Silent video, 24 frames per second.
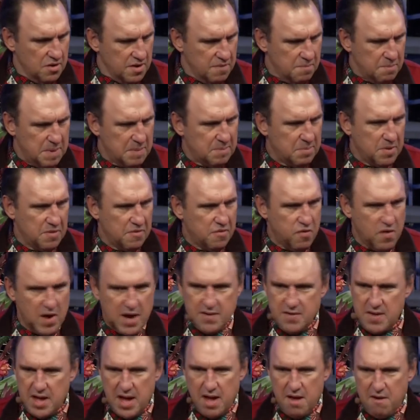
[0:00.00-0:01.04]
if people are
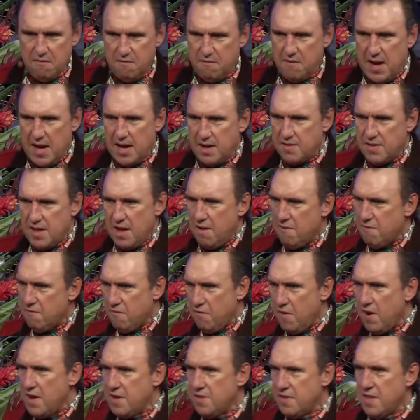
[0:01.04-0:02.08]
afraid, they have faith. They have
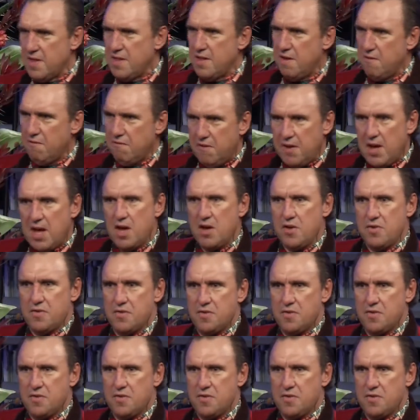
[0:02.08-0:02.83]
faith in their fears.